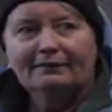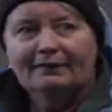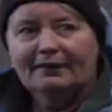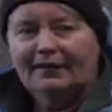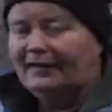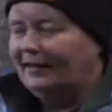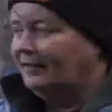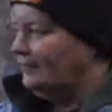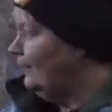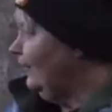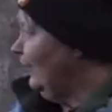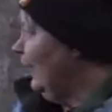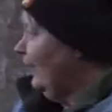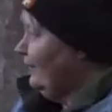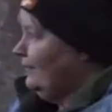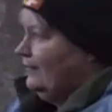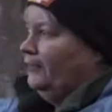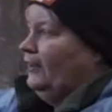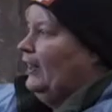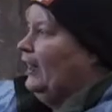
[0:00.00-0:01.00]
and it's
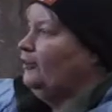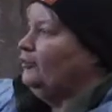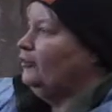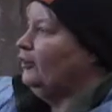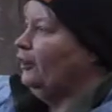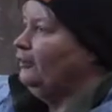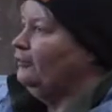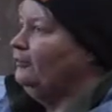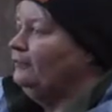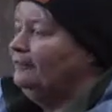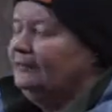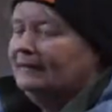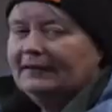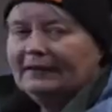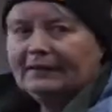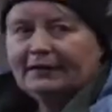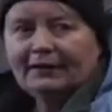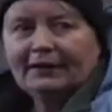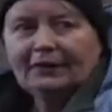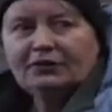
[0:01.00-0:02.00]
less of an issue,
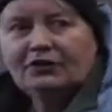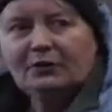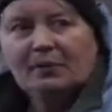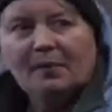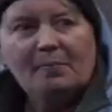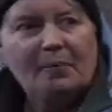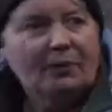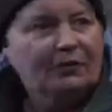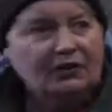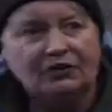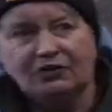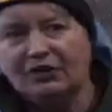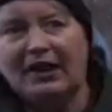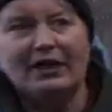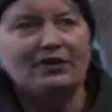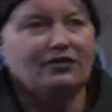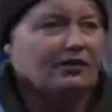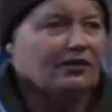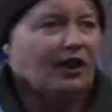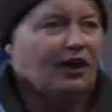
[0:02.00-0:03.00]
do we bother
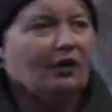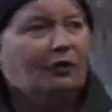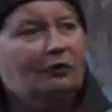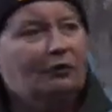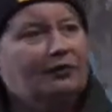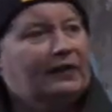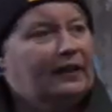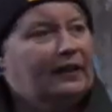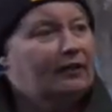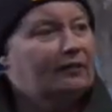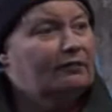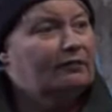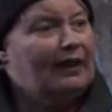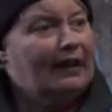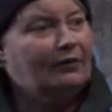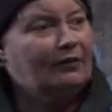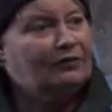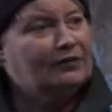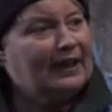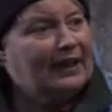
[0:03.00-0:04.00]
changing the whole thing
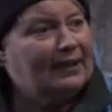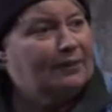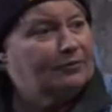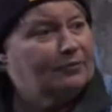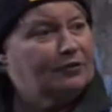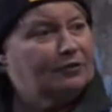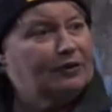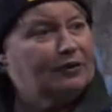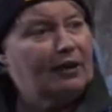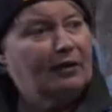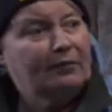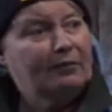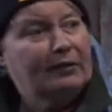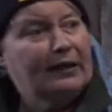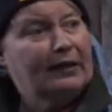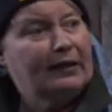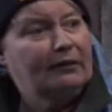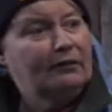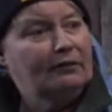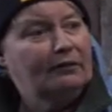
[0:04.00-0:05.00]
around to get them to run
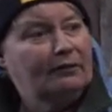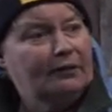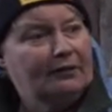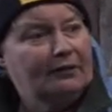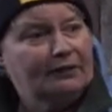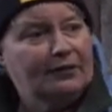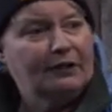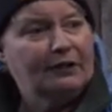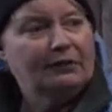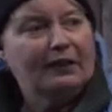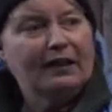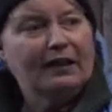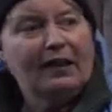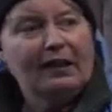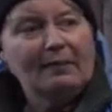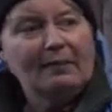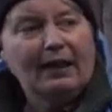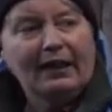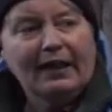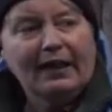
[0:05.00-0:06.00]
uphill with a view that
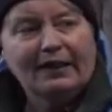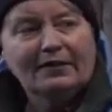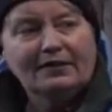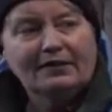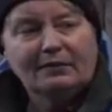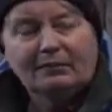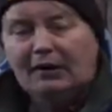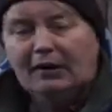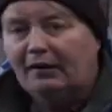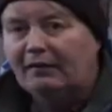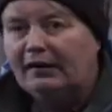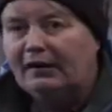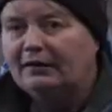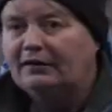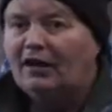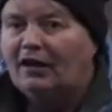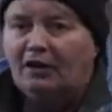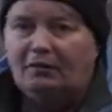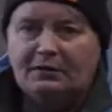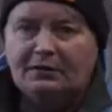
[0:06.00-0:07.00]
they might end up
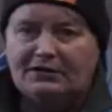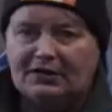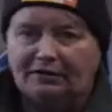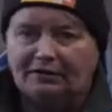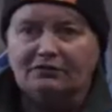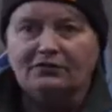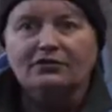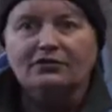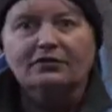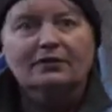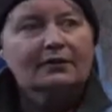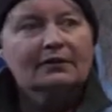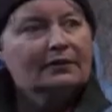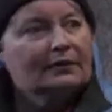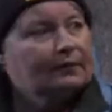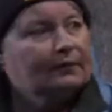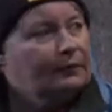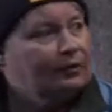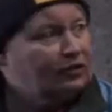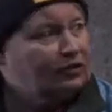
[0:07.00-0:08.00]
going, no, we don't.
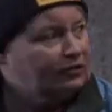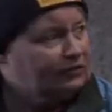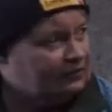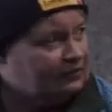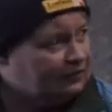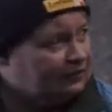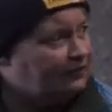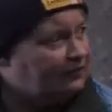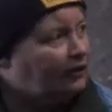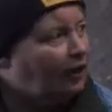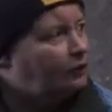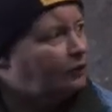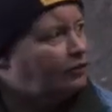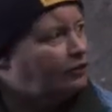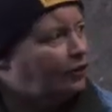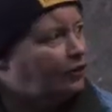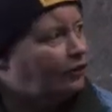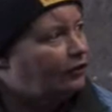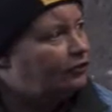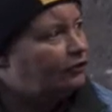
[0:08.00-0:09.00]
We just don't
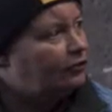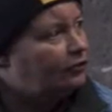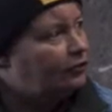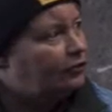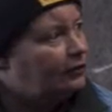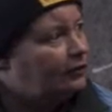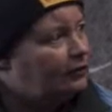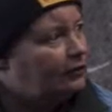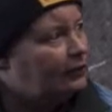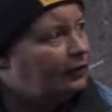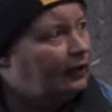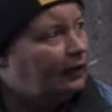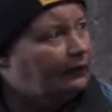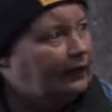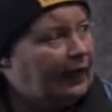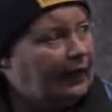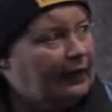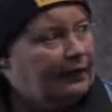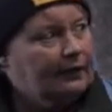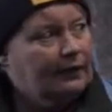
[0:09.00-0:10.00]
touch.
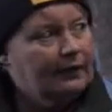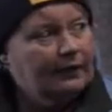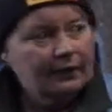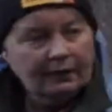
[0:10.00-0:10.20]
Okay?